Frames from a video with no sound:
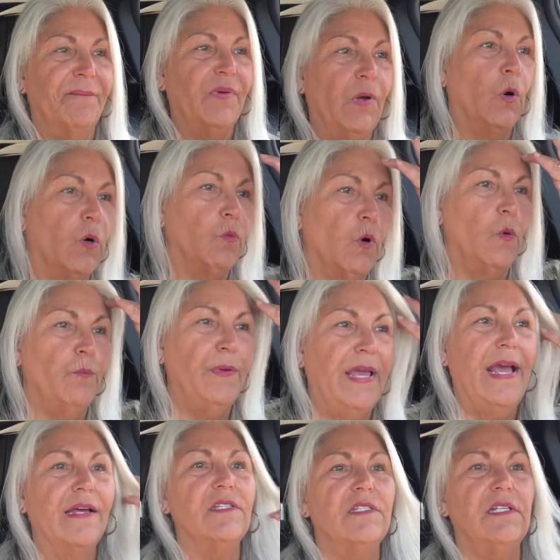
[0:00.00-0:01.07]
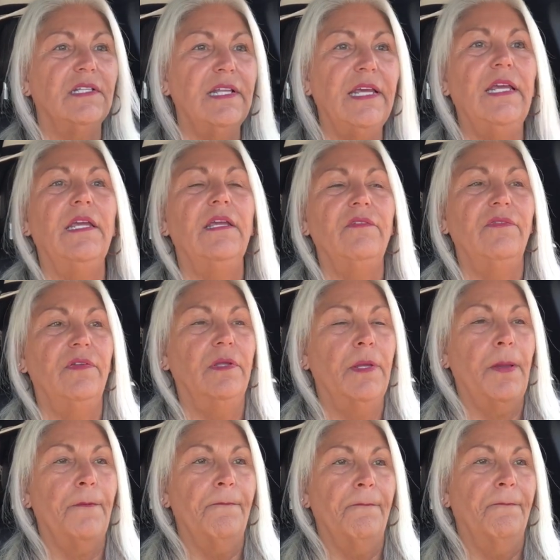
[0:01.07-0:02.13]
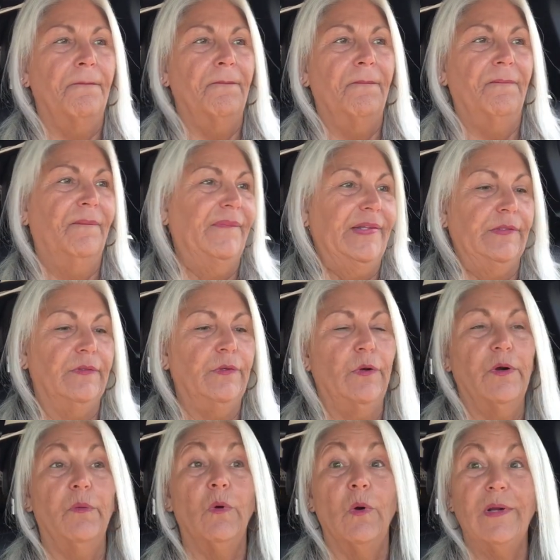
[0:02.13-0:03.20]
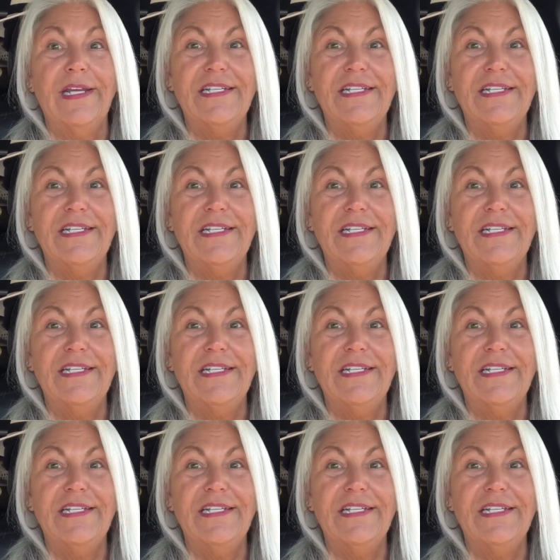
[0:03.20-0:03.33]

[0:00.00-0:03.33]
or won't be asked to leave, or won't